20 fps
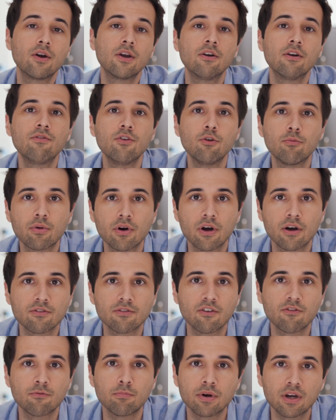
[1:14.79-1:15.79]
interview
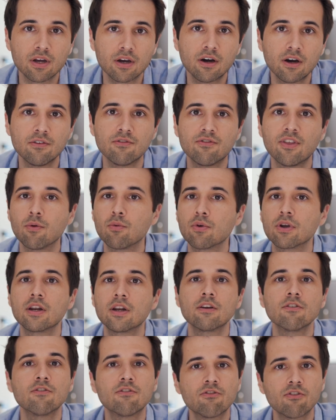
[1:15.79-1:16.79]
process because they were
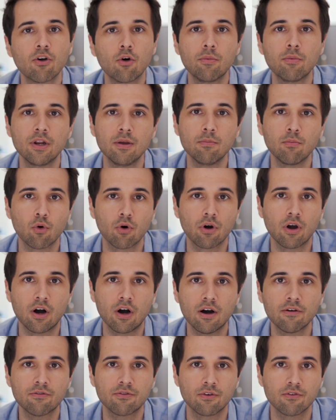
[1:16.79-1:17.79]
getting so many more
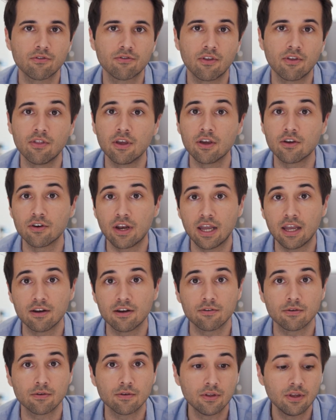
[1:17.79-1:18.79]
offers than they could
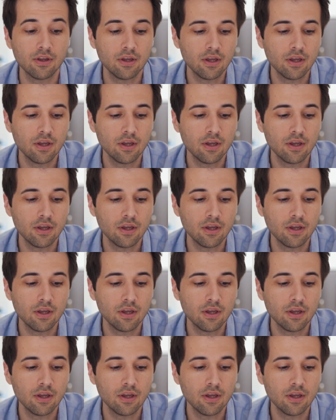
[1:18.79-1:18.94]
handle.